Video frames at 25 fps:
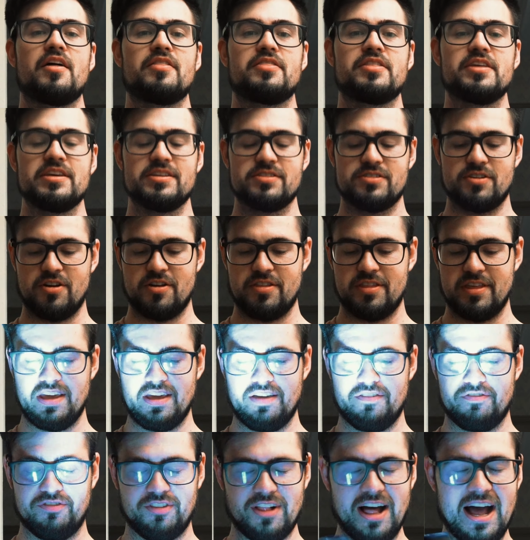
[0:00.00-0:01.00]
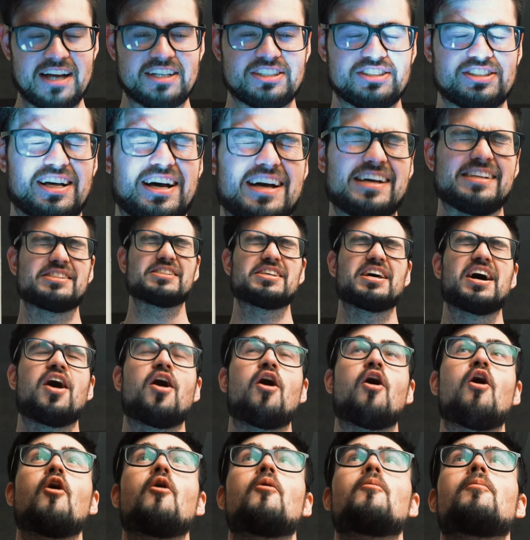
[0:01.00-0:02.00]
These are the flashlights.
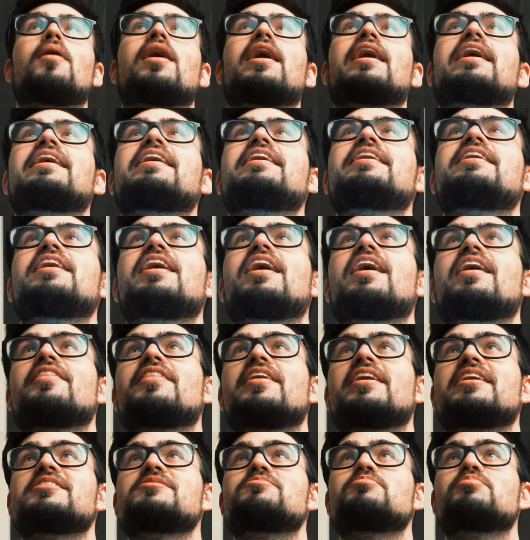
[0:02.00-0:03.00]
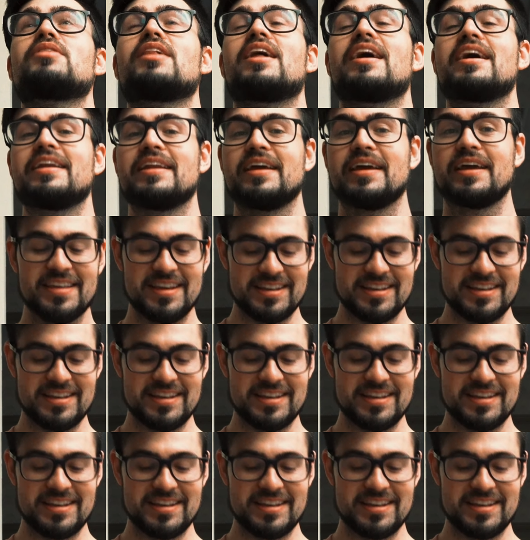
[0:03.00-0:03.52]
Oh my God, that is blinding.